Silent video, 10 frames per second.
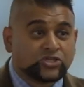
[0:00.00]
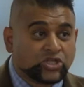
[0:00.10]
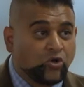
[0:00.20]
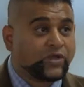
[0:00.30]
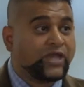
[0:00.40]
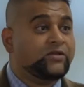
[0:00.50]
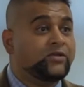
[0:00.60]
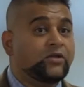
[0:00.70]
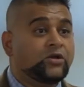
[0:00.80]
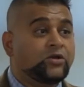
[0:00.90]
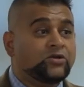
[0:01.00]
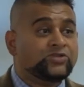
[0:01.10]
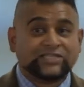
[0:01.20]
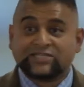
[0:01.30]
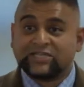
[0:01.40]
token
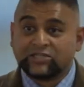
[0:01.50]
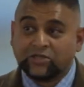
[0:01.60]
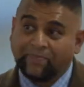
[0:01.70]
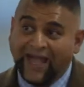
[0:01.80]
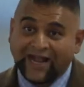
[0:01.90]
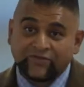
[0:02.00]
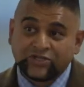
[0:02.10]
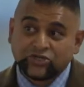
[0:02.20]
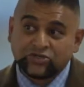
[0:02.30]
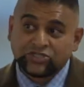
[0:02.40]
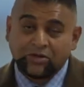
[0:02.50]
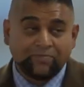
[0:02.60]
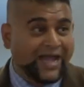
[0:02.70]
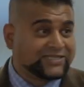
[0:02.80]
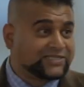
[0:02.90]
that sits at the back of the church in a
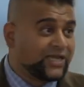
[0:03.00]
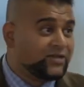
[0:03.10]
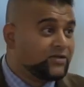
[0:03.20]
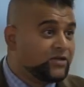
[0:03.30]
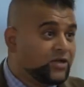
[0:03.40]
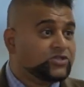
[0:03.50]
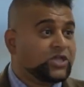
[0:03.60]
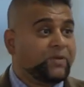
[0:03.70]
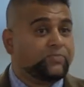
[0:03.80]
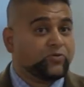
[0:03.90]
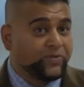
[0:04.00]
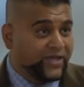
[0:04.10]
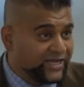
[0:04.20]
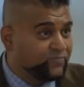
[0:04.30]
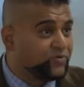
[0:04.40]
basket that people
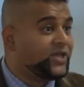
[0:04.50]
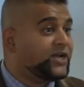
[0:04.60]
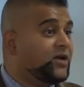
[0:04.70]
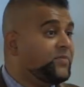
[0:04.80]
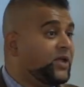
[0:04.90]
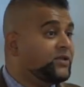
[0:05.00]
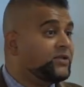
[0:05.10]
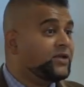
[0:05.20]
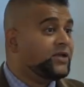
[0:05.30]
pick up when they come in,